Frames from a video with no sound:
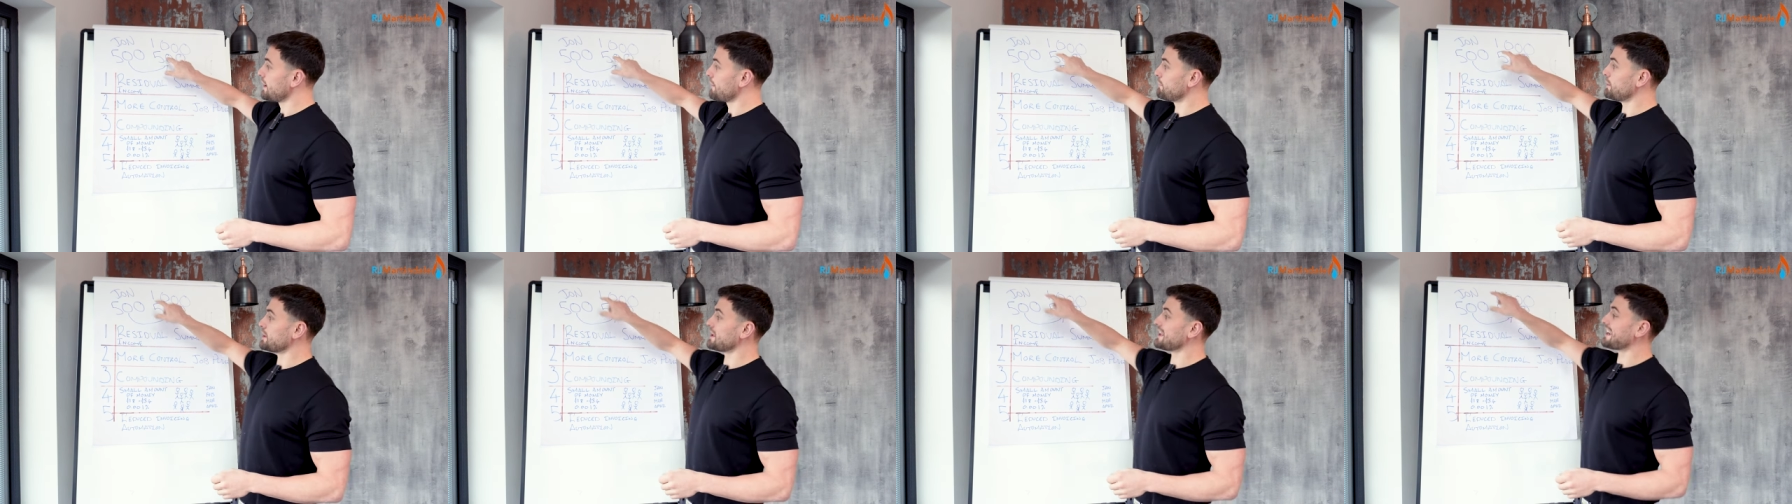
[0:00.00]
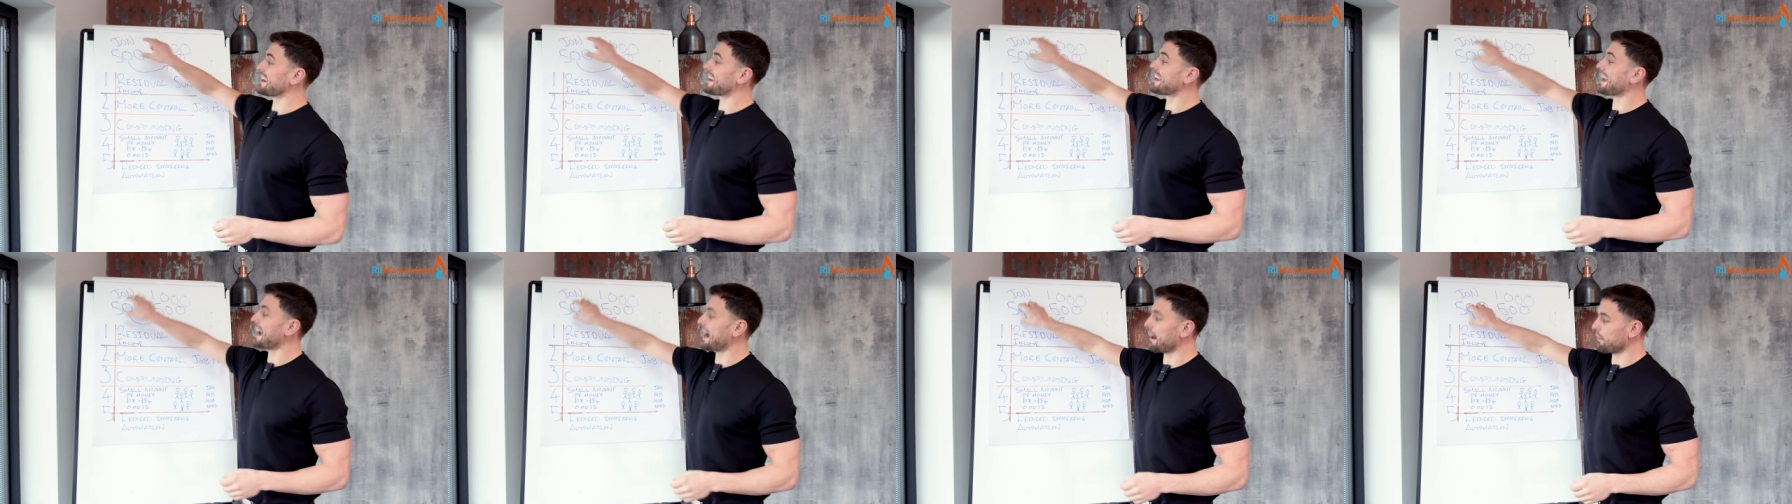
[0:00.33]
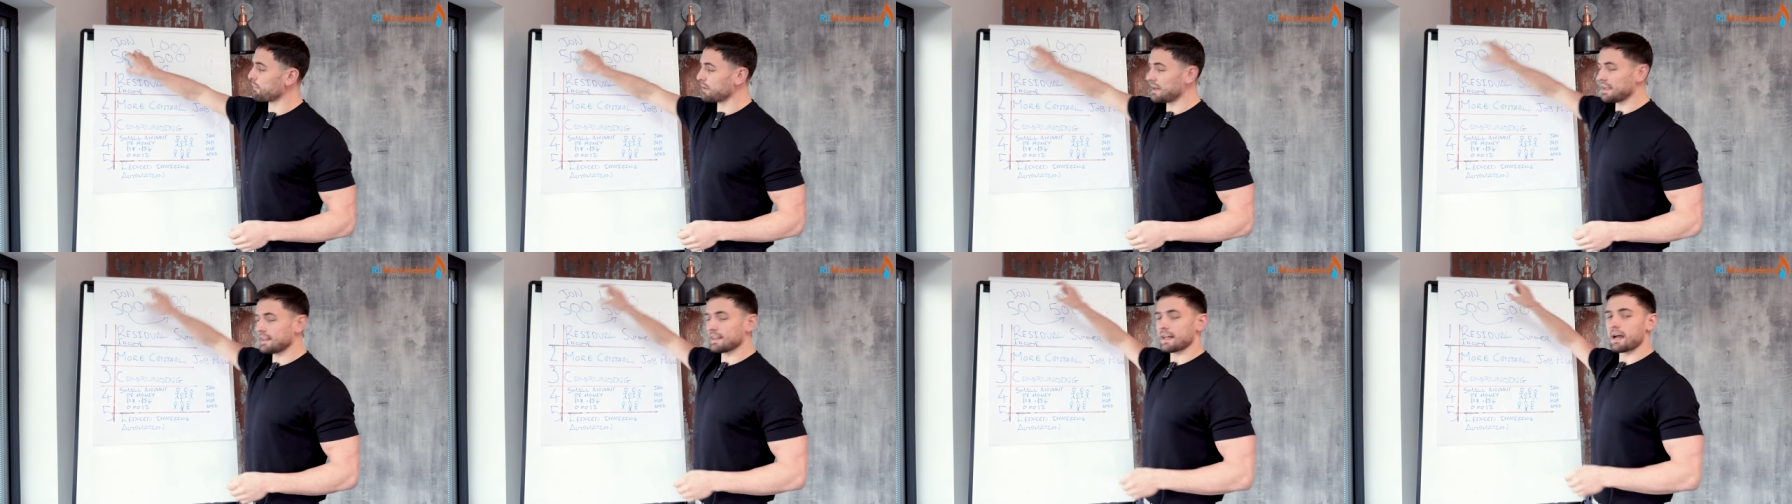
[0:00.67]
but you're
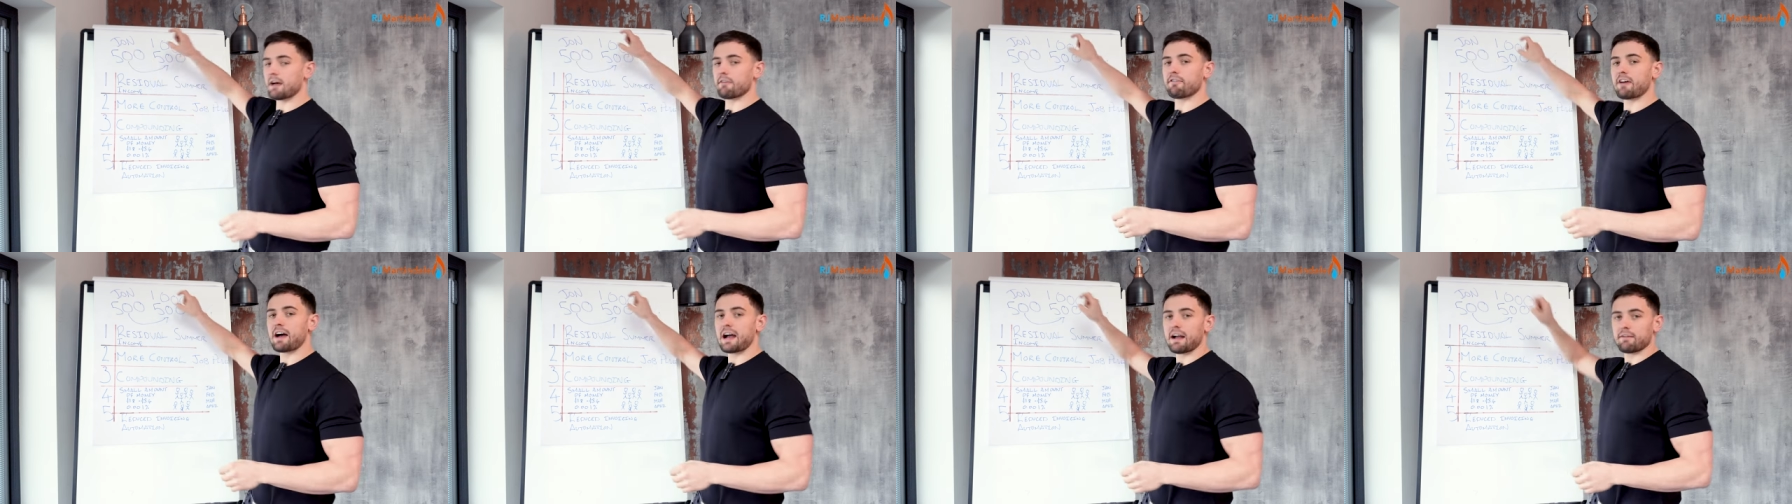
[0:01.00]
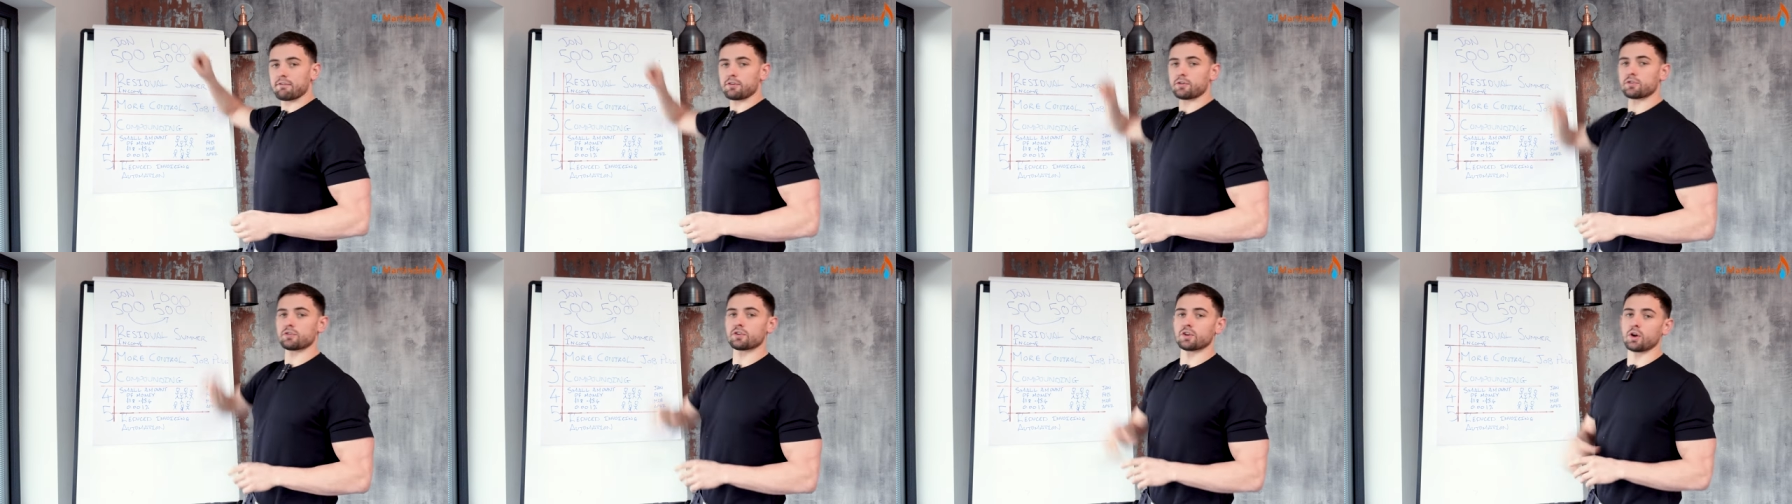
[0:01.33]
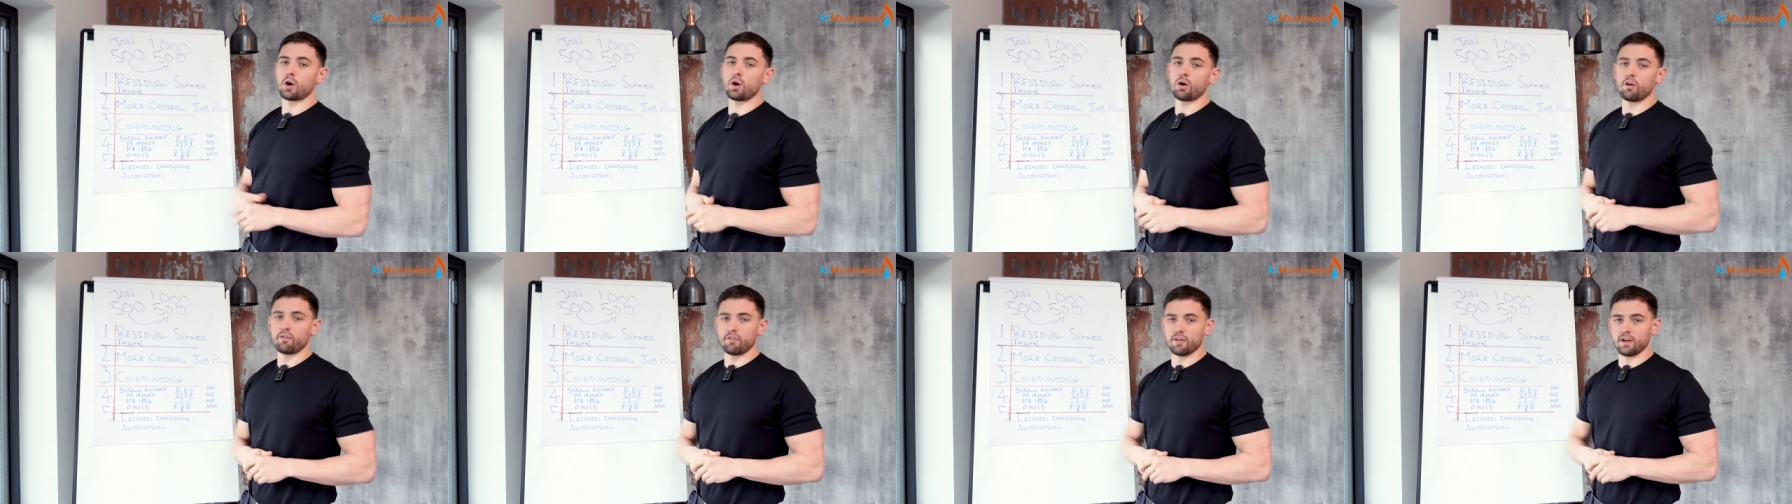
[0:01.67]
carrying that five hundred
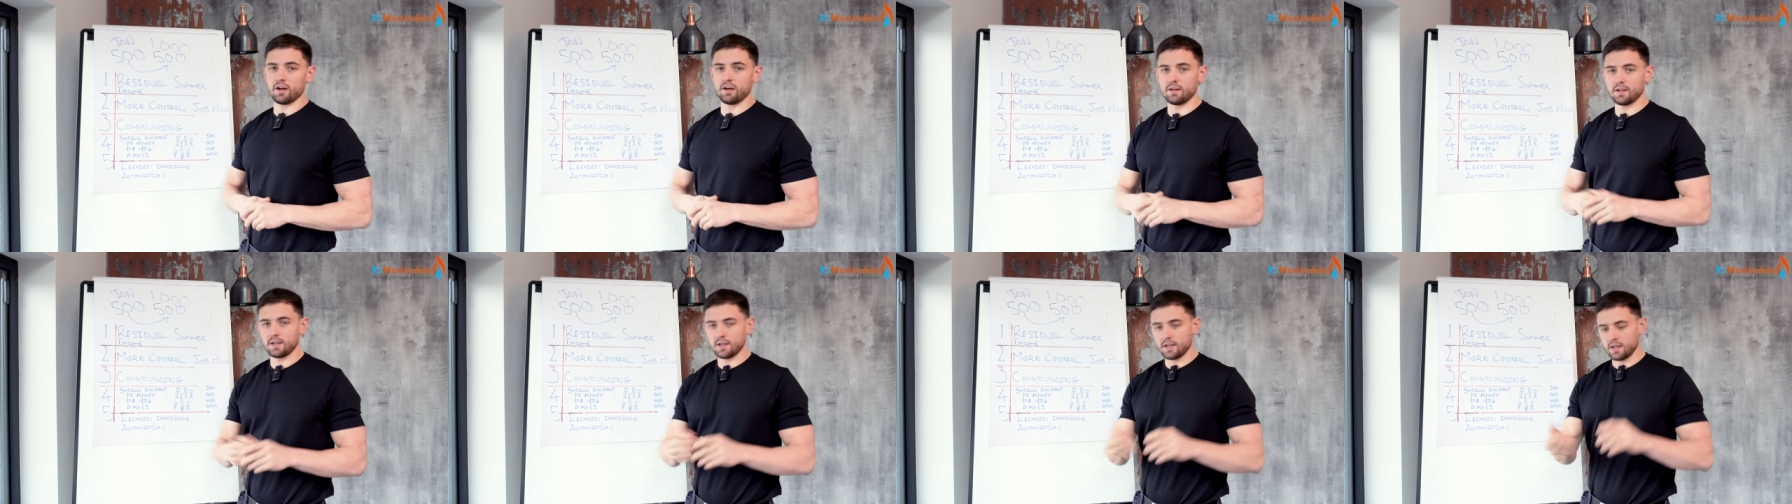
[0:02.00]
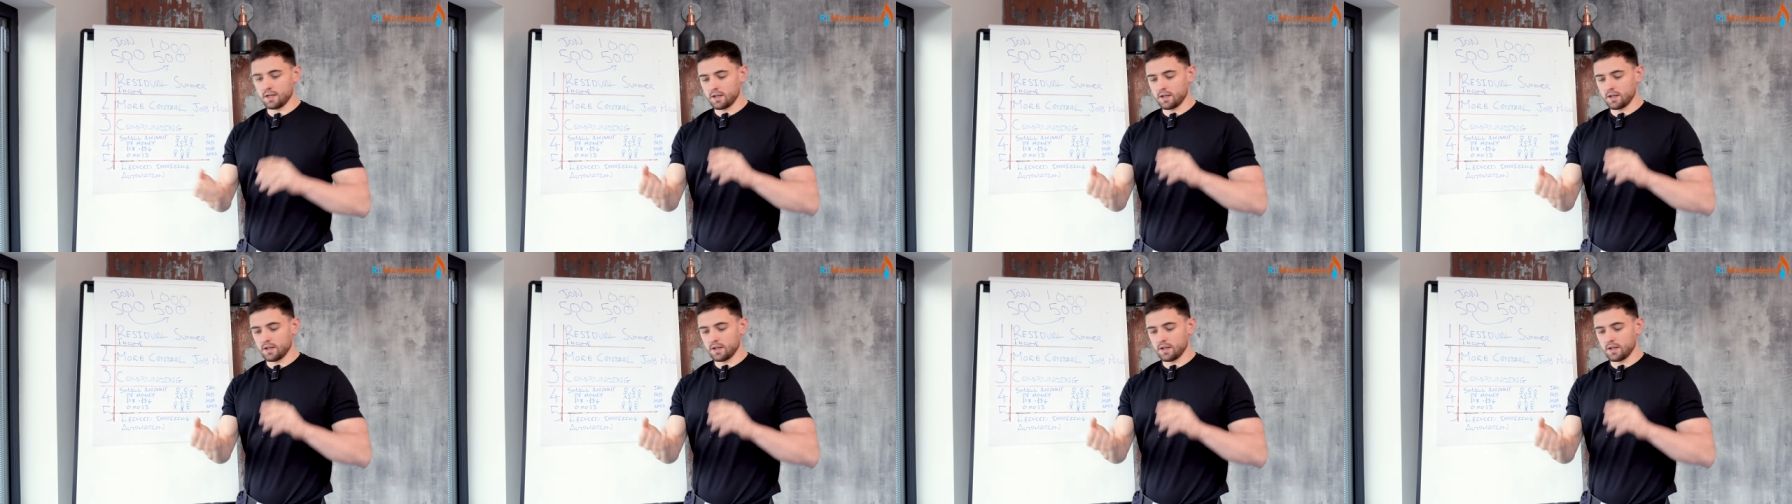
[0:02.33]
over.